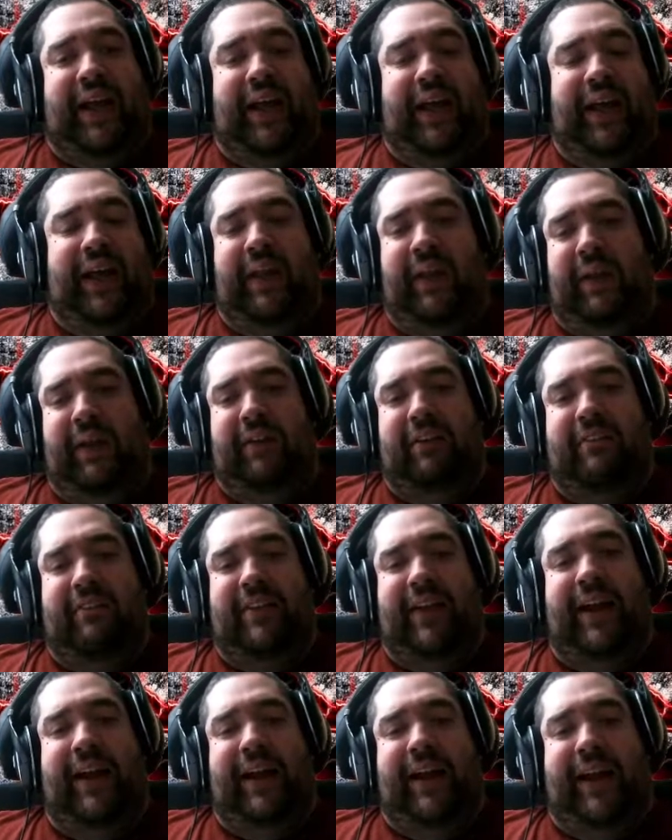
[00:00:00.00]
At least
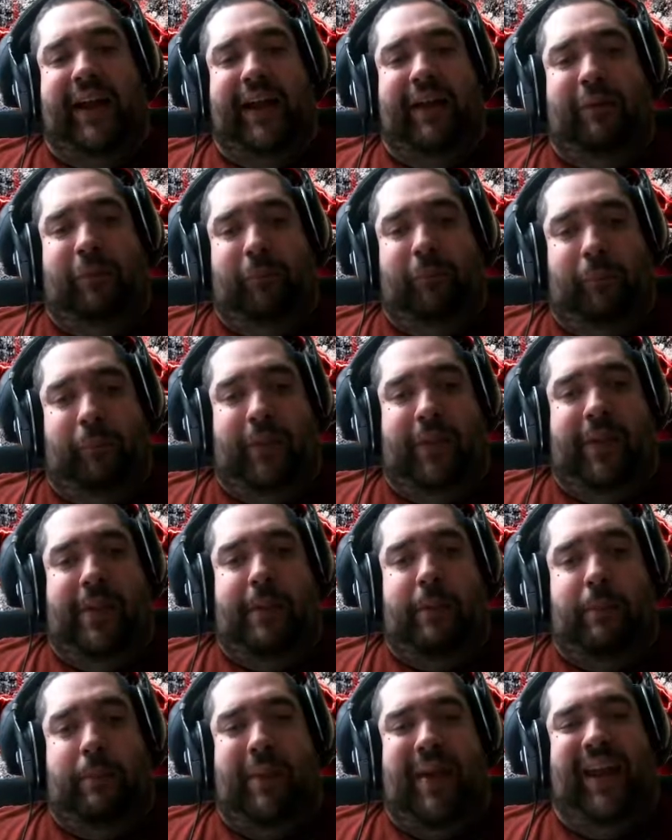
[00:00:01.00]
not yet.
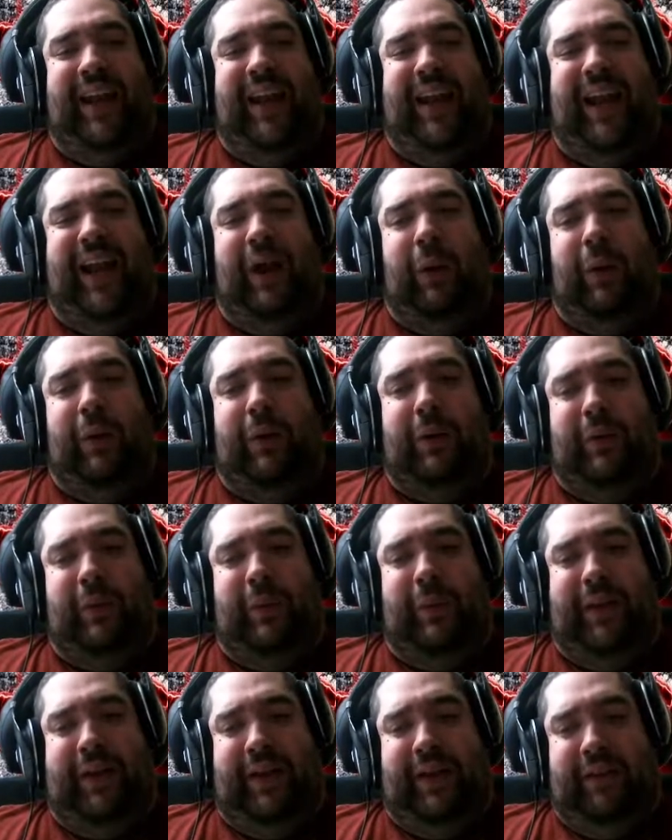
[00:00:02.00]
The main character
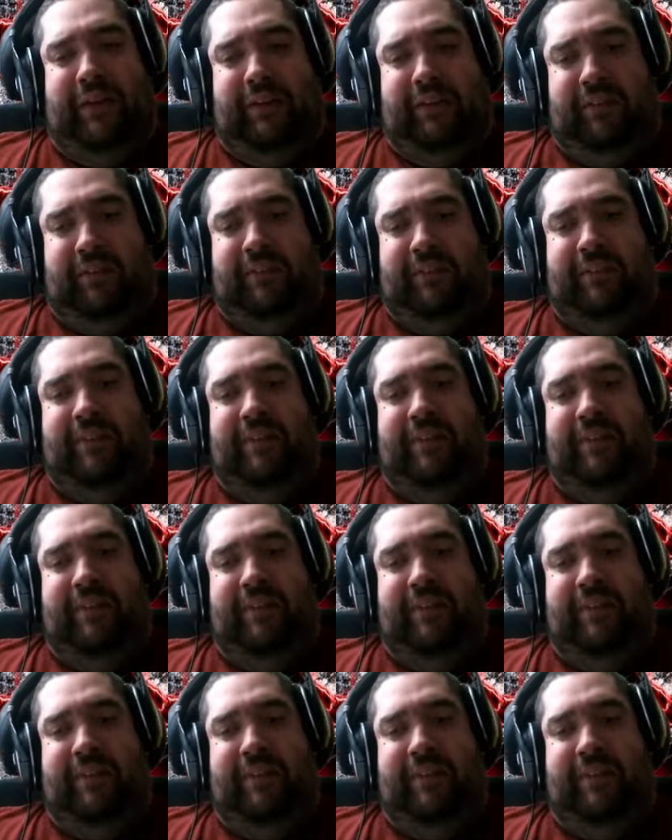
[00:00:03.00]
is